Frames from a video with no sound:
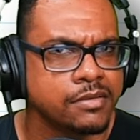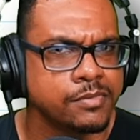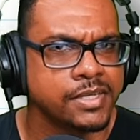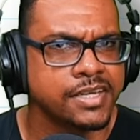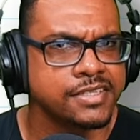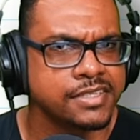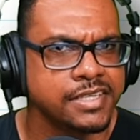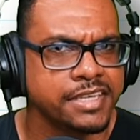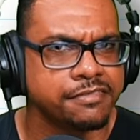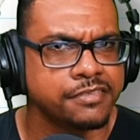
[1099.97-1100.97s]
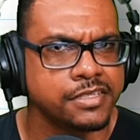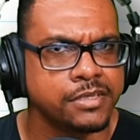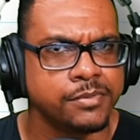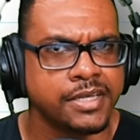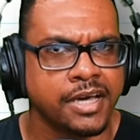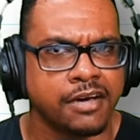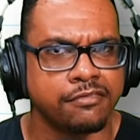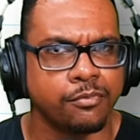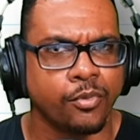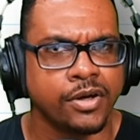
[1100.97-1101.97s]
We look at it carefully, we
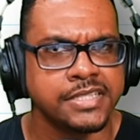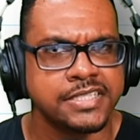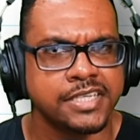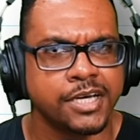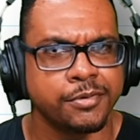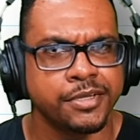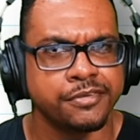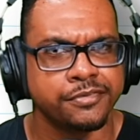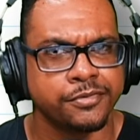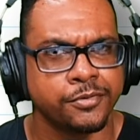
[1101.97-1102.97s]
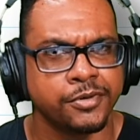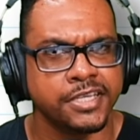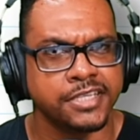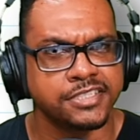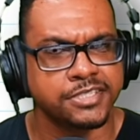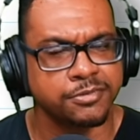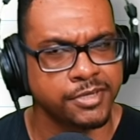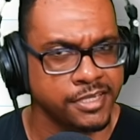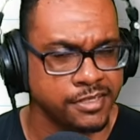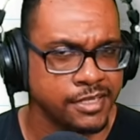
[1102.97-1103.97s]
have 1 take away 4h
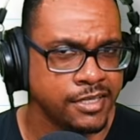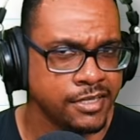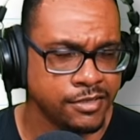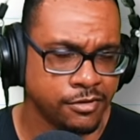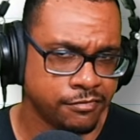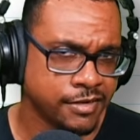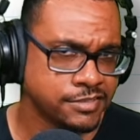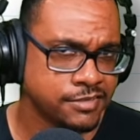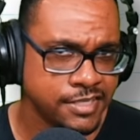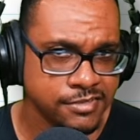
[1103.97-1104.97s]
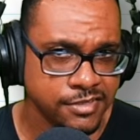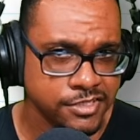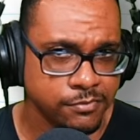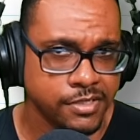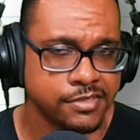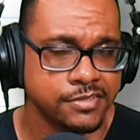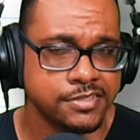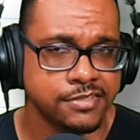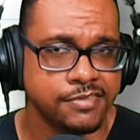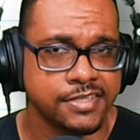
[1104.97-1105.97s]
squared. Now, factorization, we're looking to
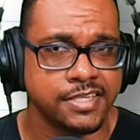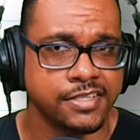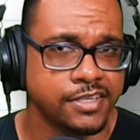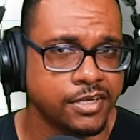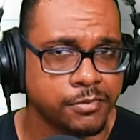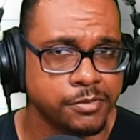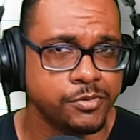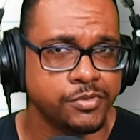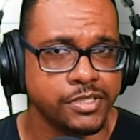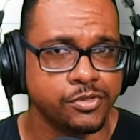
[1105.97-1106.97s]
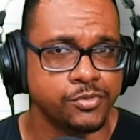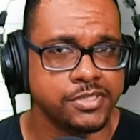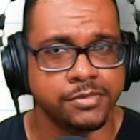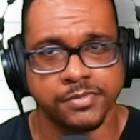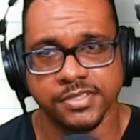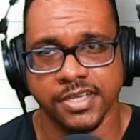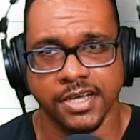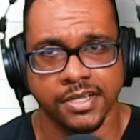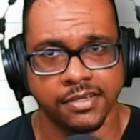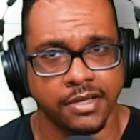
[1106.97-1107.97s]
see if there's anything common between the two terms,
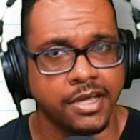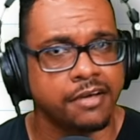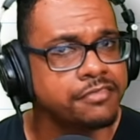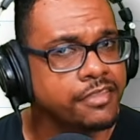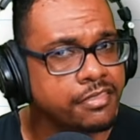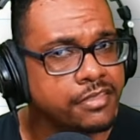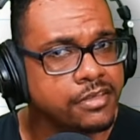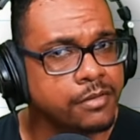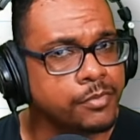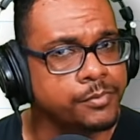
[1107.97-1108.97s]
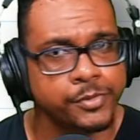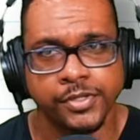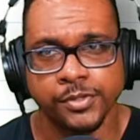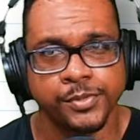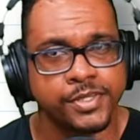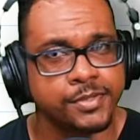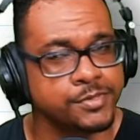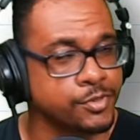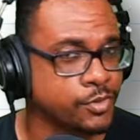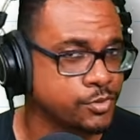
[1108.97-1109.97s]
and I have nothing common between the two
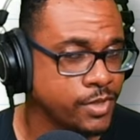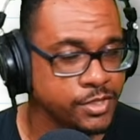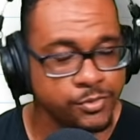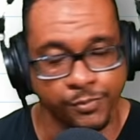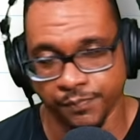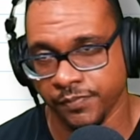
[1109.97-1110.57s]
terms. So what do?